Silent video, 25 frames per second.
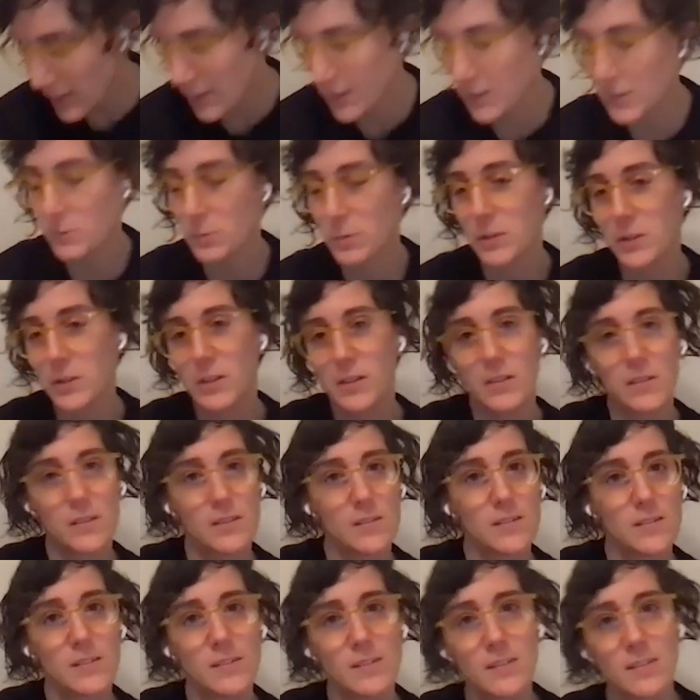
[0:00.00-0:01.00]
their
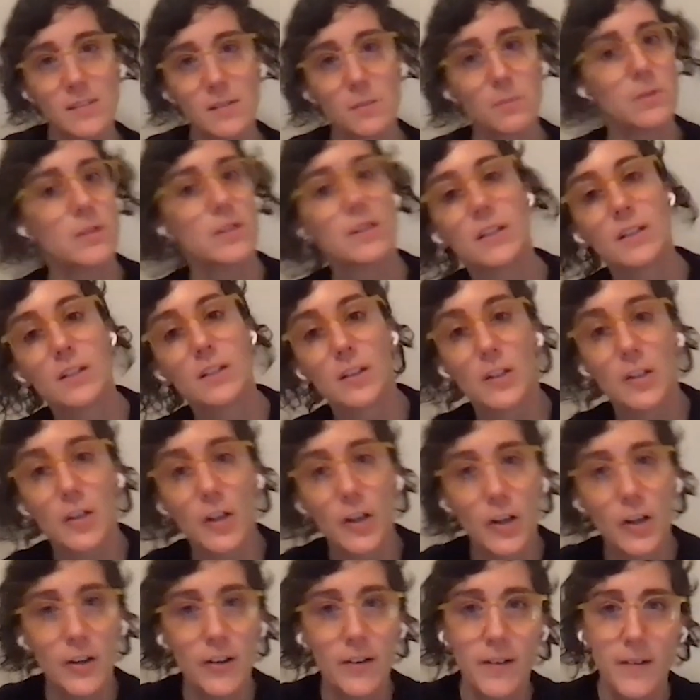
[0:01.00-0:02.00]
experiences and somebody can
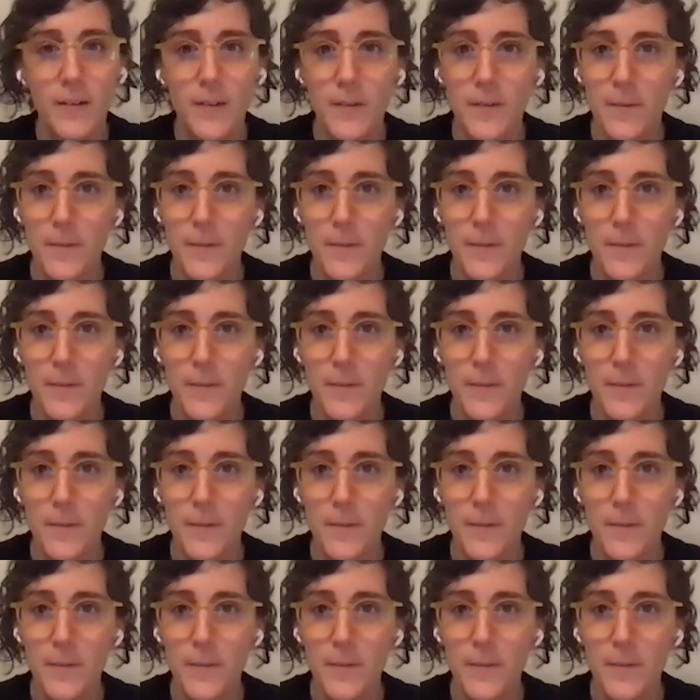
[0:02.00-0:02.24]
learn,